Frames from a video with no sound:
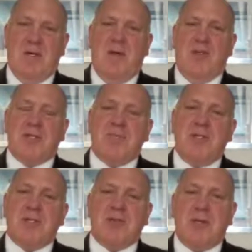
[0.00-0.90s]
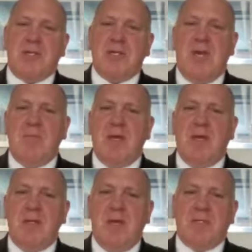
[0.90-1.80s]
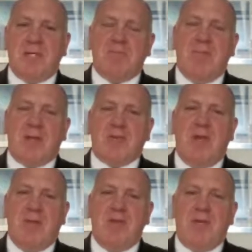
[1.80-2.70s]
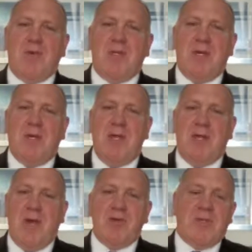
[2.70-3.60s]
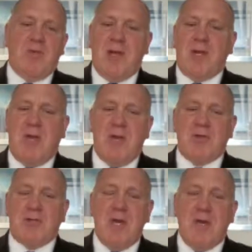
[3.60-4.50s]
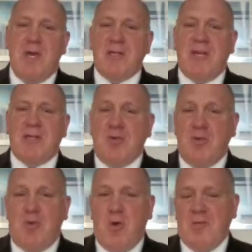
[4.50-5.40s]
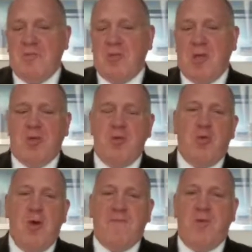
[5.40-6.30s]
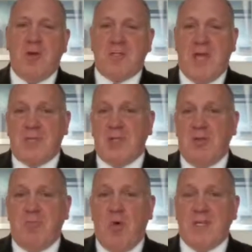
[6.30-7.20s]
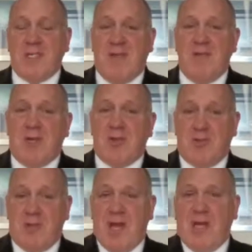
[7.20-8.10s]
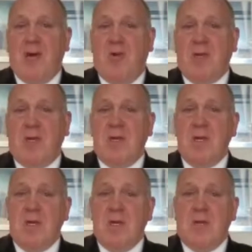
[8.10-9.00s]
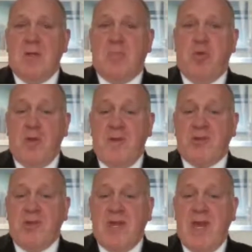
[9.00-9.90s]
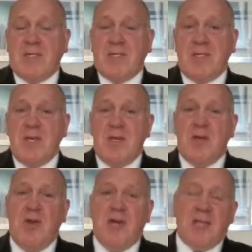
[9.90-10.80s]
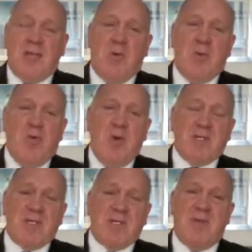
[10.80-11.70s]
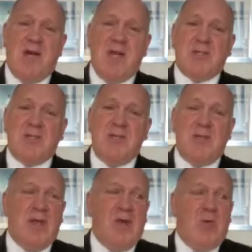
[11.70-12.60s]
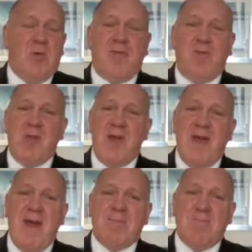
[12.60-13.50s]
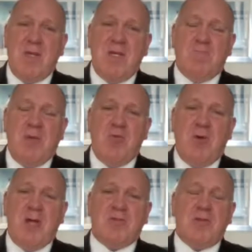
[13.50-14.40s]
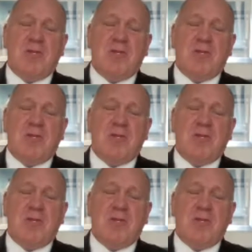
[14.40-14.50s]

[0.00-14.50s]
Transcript: And this administration came in and dismantled everything we did. And now you see the record numbers. They say 2.3, 2.4 is actually 2.7 because you're not counting the port of entry cases. You add that to 1.7 last year, you get almost 4.5 million people enter